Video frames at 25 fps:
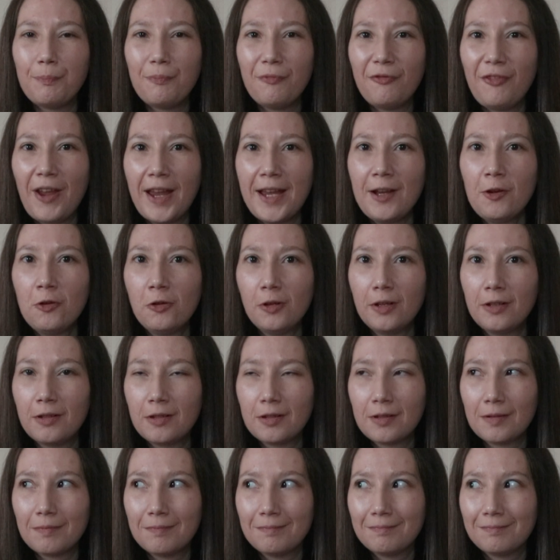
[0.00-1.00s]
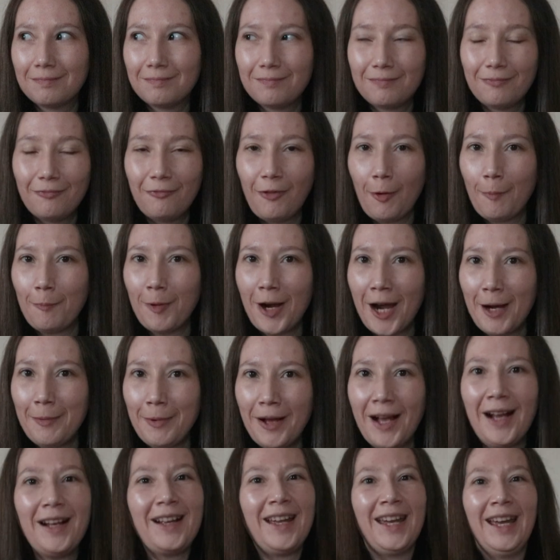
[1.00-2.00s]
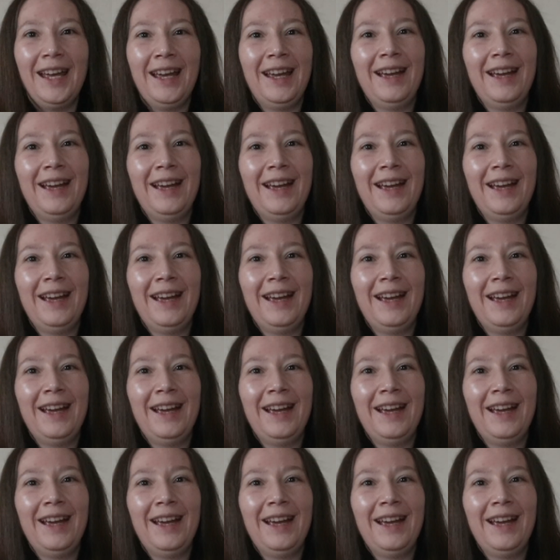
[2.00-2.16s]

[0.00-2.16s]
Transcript: fake Uggs from Primark.